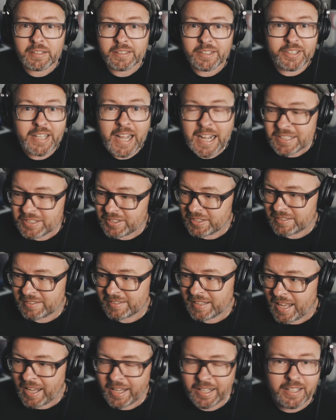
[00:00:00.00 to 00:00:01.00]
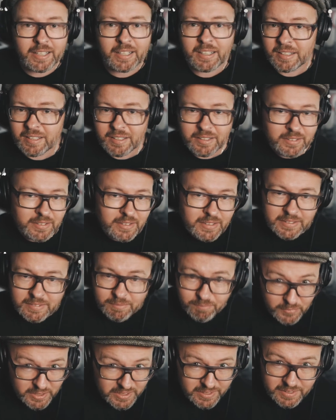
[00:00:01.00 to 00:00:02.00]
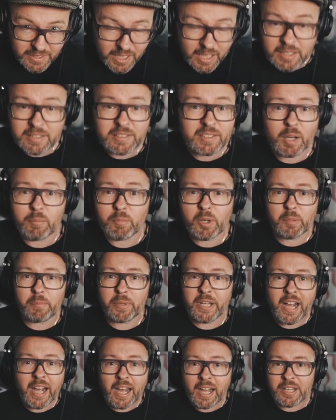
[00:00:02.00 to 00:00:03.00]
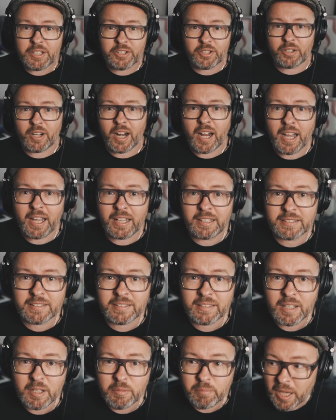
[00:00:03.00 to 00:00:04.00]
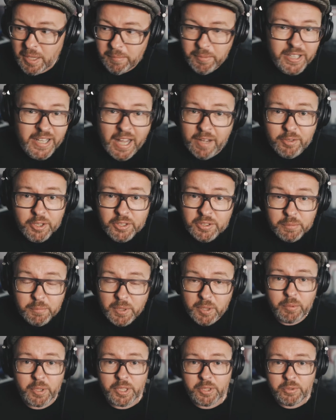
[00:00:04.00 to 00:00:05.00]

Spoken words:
They're not just like stuck somewhere behind your eyes, maybe never to be